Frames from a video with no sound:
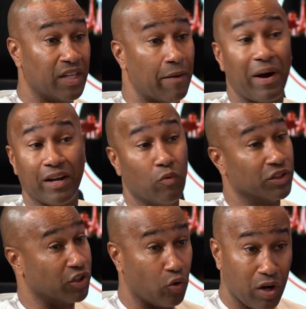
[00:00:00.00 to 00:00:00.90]
Everybody
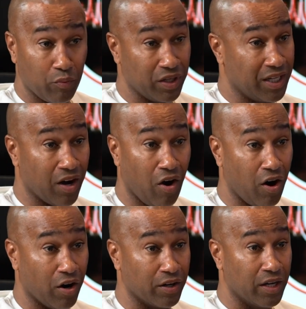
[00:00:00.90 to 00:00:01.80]
wants to quit when you get
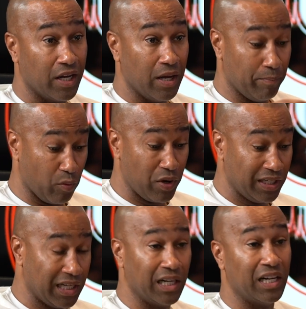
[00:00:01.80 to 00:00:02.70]
hard. But we
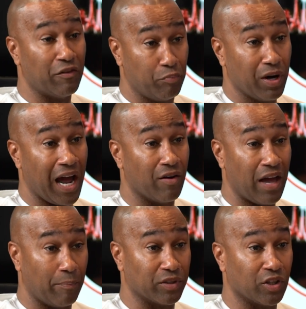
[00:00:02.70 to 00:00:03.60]
literally have put out
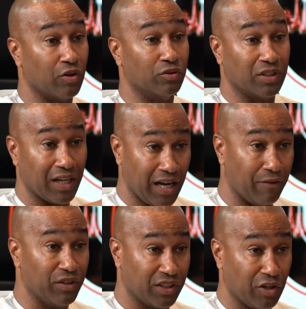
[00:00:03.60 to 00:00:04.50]
episodes
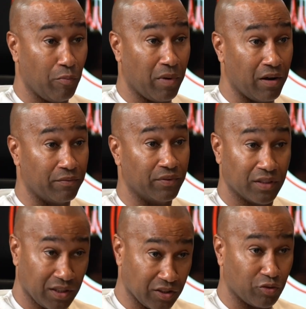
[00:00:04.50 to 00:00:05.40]
every single month
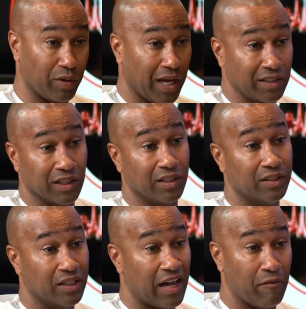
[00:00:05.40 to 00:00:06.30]
since 2018.
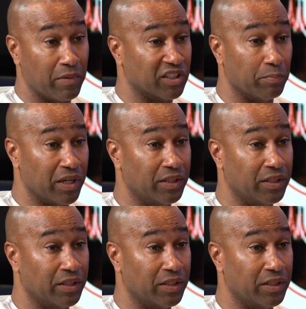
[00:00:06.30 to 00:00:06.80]
Haven't missed a beat.